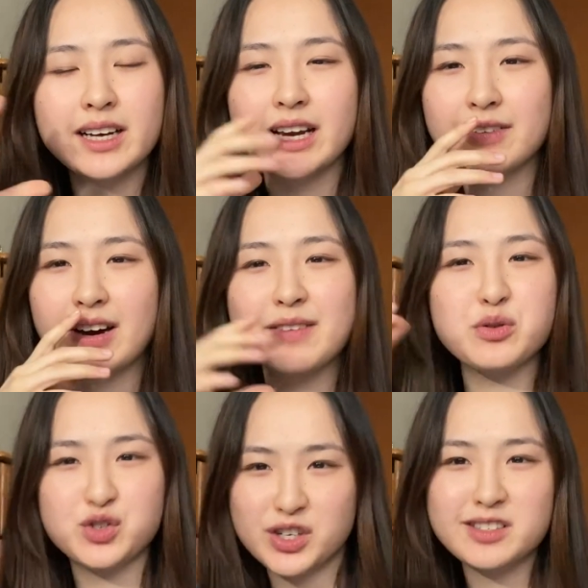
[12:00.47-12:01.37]
85. It was
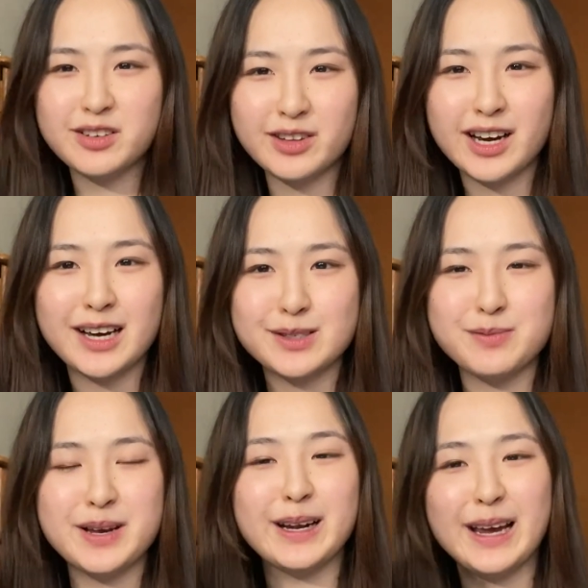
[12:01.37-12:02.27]
just under the cusp of
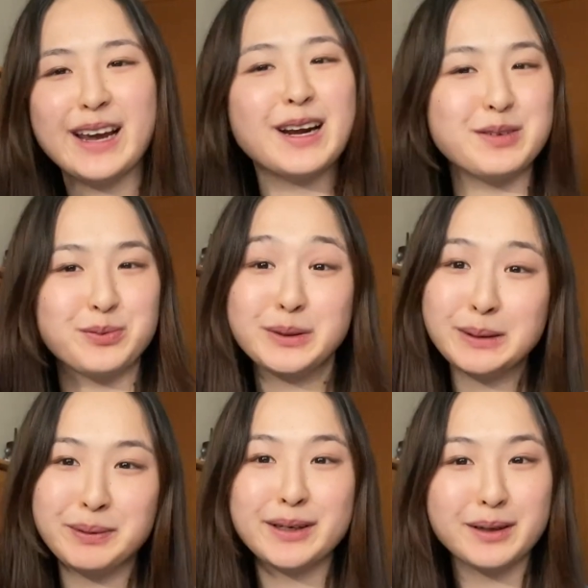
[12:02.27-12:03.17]
getting A, and I was really
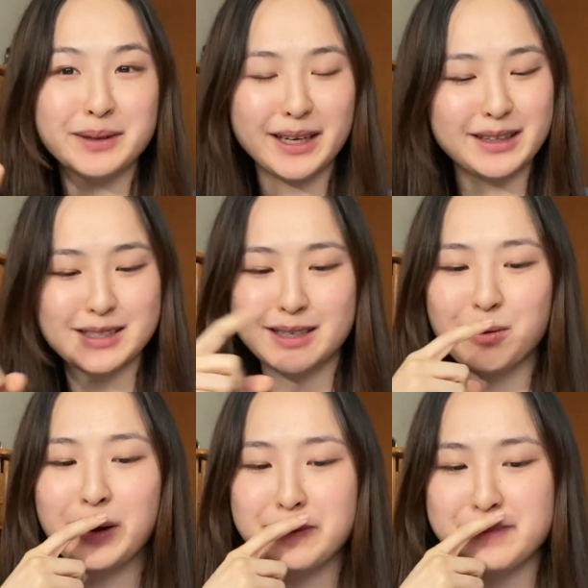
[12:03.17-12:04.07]
bitter about getting this like
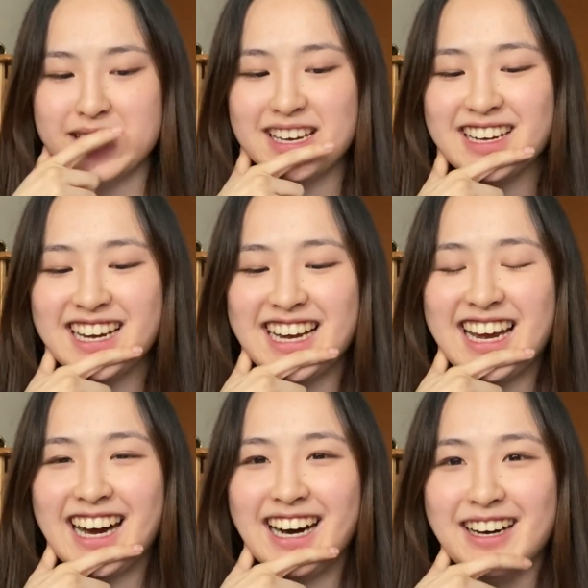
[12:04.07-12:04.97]
1B.
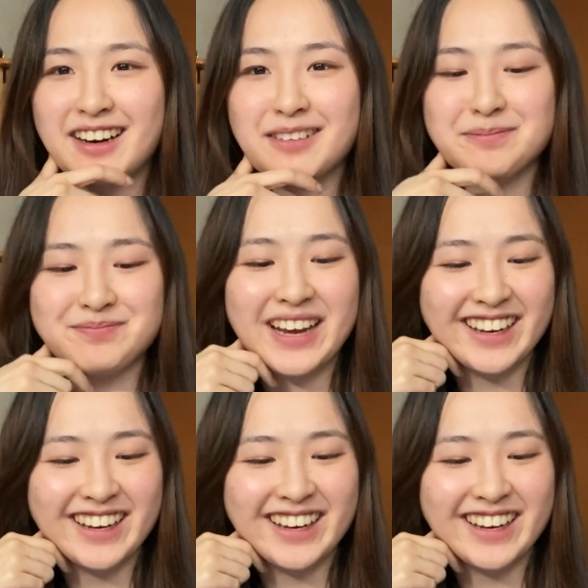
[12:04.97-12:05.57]
Um,